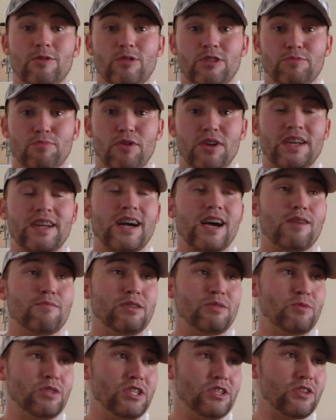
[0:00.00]
it's pretty
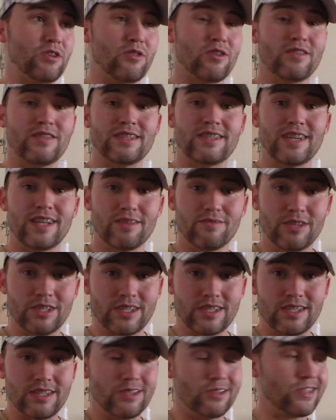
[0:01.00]
common when you turn on the
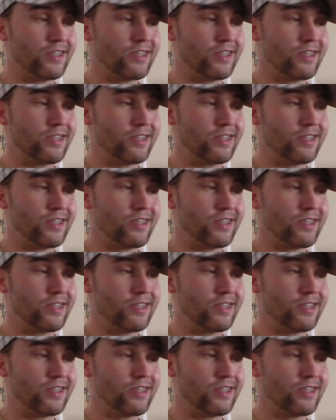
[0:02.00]
television,